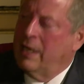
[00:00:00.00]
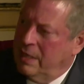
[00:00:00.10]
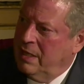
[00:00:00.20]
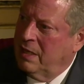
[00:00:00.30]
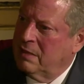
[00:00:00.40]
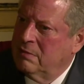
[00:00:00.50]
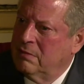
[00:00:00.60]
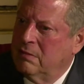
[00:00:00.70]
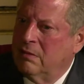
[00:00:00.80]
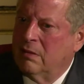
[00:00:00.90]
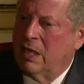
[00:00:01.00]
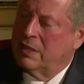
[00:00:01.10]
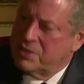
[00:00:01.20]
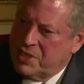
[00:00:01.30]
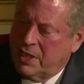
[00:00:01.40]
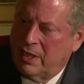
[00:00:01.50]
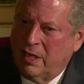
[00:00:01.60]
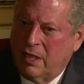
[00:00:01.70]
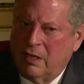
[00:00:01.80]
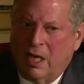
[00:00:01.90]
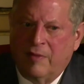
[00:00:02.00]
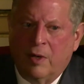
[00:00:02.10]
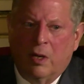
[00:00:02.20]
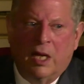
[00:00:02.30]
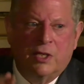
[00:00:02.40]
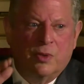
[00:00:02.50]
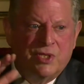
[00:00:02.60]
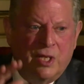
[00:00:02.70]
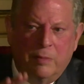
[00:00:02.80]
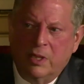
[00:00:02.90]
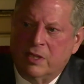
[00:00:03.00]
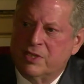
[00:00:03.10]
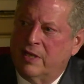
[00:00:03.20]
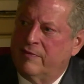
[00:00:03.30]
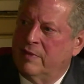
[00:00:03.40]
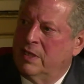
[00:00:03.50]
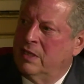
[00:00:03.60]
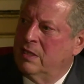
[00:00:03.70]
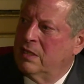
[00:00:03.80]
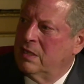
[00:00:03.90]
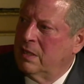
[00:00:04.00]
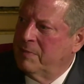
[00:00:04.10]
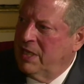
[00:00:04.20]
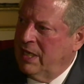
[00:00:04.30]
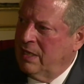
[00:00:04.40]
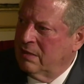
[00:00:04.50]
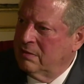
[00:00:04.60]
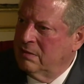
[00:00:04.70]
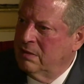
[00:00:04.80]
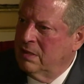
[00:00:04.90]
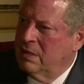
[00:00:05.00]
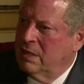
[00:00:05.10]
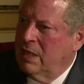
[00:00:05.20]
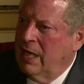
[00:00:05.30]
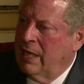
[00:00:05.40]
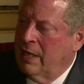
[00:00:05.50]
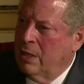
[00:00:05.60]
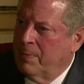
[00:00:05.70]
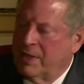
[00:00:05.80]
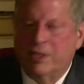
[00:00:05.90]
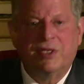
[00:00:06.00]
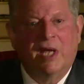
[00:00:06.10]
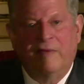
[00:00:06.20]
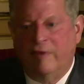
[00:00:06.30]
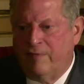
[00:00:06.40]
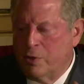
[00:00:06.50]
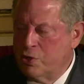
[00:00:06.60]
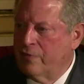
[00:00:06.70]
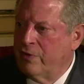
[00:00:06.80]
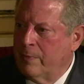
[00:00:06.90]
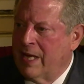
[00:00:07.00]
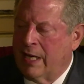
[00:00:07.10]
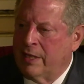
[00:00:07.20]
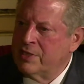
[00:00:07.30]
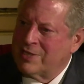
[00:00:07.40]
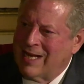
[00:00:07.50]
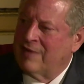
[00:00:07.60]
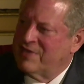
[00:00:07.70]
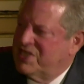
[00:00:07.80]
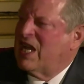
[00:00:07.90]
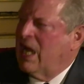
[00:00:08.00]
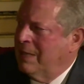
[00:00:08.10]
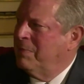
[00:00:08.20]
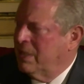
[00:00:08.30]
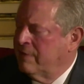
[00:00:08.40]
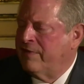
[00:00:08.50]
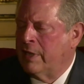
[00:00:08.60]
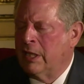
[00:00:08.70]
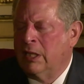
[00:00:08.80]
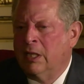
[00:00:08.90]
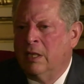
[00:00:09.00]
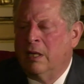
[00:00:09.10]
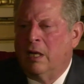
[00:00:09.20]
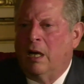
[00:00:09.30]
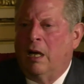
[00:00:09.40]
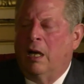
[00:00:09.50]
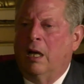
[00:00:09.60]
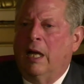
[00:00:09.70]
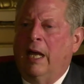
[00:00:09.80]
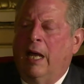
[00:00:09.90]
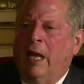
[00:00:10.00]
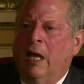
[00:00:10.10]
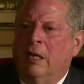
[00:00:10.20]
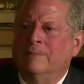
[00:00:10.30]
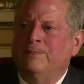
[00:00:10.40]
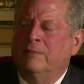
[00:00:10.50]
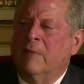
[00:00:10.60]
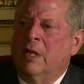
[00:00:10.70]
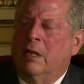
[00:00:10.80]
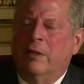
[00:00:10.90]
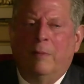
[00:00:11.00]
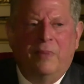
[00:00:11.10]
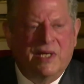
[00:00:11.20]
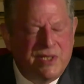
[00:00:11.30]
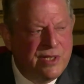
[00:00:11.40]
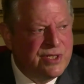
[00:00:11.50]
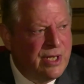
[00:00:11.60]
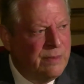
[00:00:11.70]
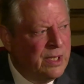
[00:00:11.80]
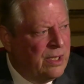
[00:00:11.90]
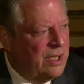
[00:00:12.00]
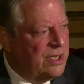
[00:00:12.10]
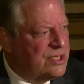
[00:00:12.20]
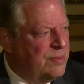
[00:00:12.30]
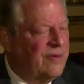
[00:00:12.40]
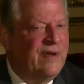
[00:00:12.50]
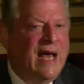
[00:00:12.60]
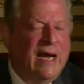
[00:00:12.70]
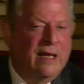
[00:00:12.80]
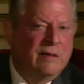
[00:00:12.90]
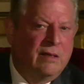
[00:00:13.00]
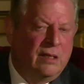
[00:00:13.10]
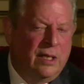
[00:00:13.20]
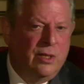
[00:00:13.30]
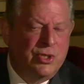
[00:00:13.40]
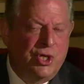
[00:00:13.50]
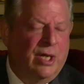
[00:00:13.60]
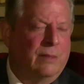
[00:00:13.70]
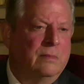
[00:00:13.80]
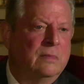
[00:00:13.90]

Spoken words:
he did, and the city did, and their electricity bills have come down. And helping to save the future of humanity is kind of a side benefit. And the business community is providing leadership.